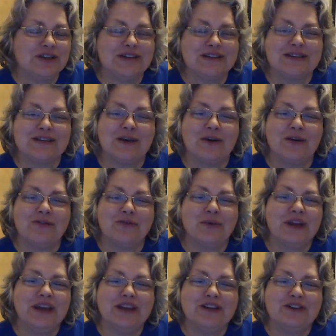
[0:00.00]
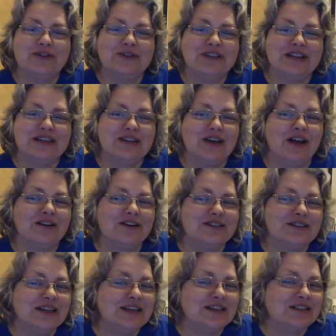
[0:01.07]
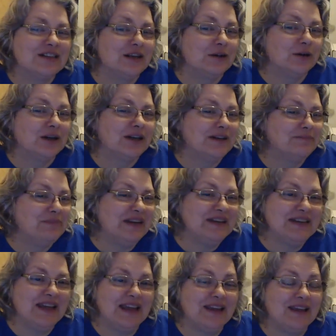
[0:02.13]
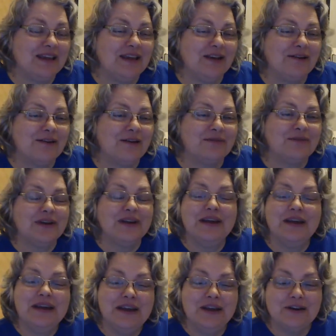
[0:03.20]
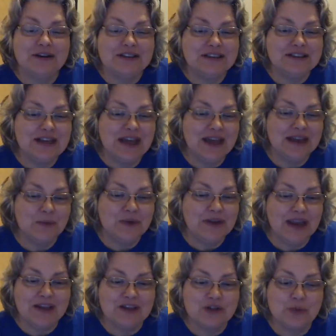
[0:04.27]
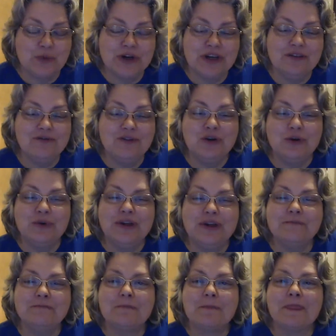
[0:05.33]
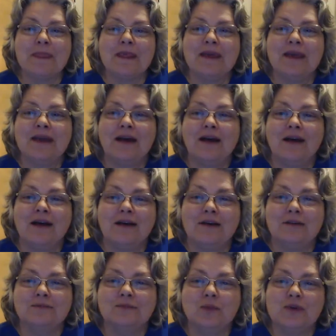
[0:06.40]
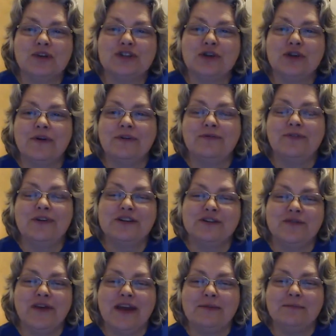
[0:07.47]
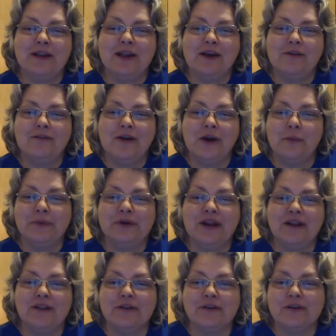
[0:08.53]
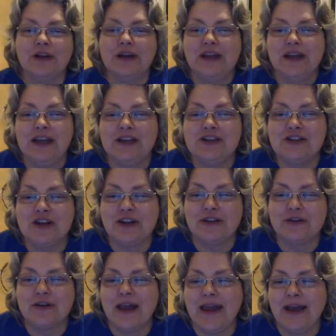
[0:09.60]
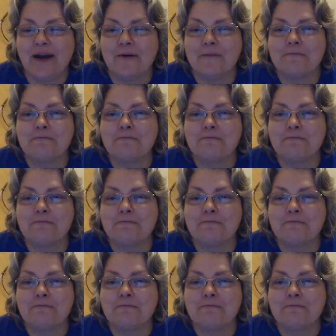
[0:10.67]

So if we can do $10 each, it'll be taken care of here tonight. We got 20 viewing. We're showing fish fam love, helping each other out.